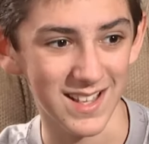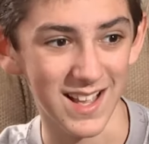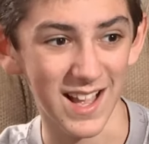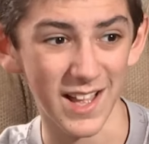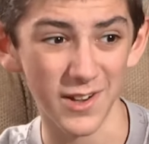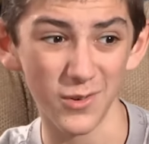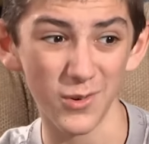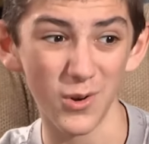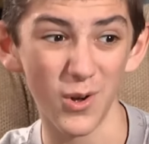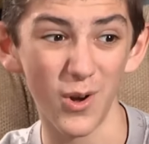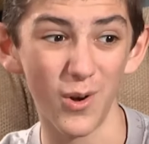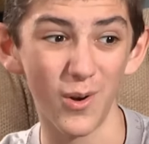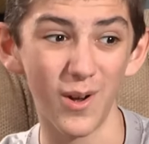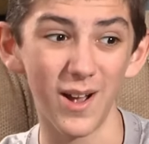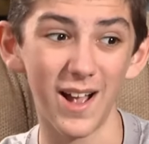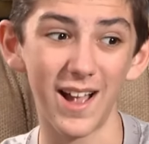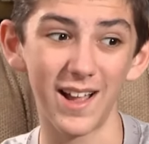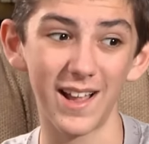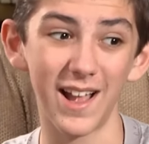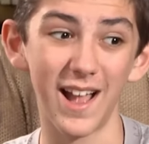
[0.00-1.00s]
I don't
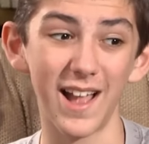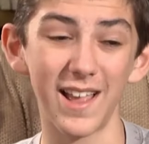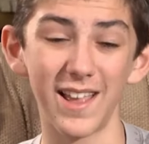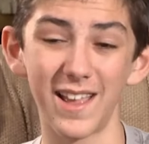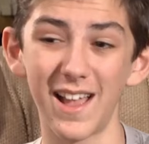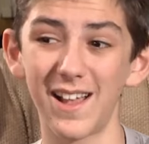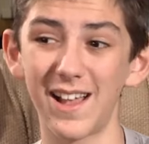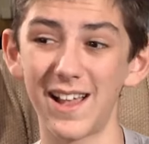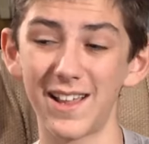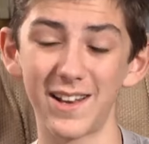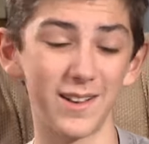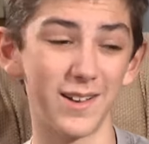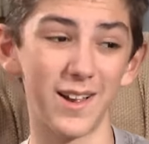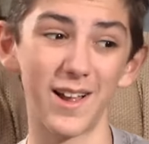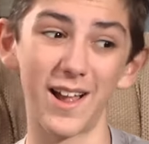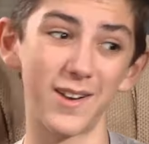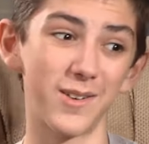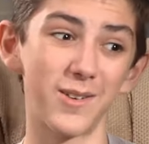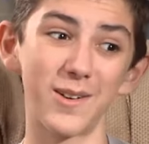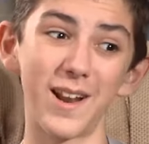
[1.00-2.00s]
know. I
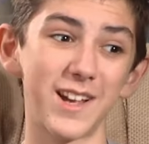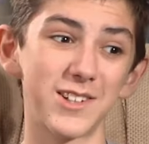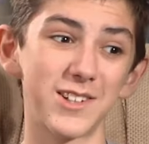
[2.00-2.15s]
don't